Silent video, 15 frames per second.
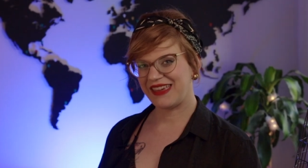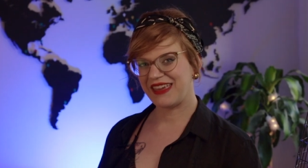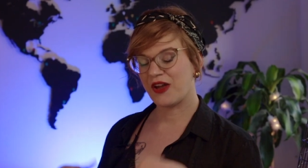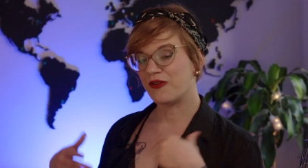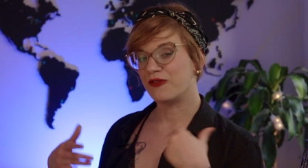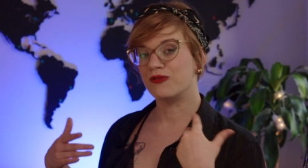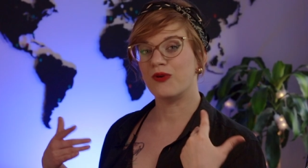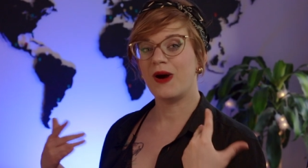Et
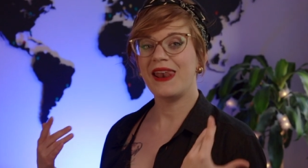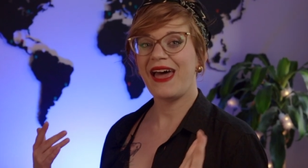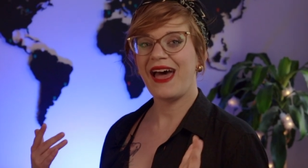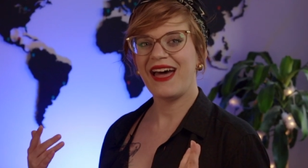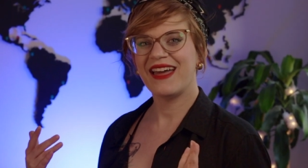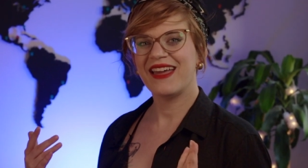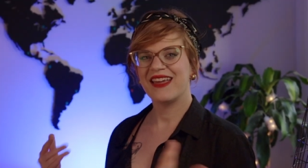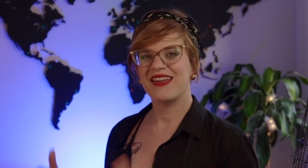
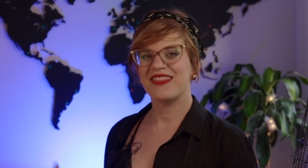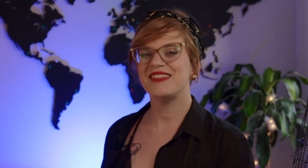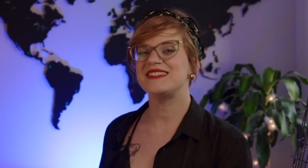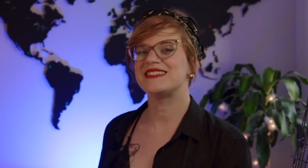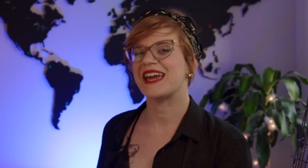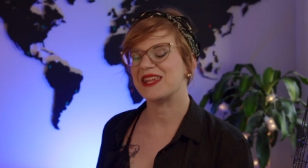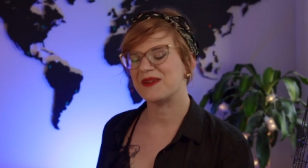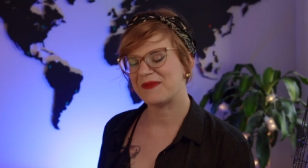voila, the
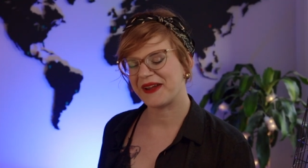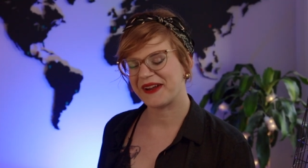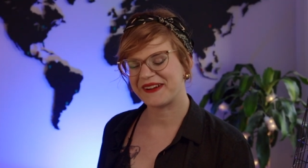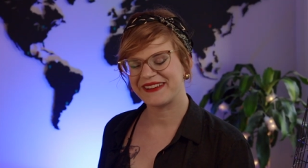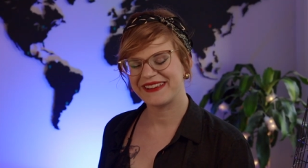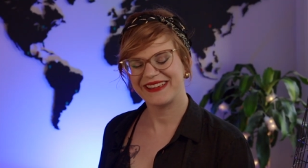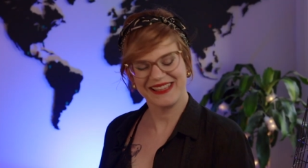teddy bear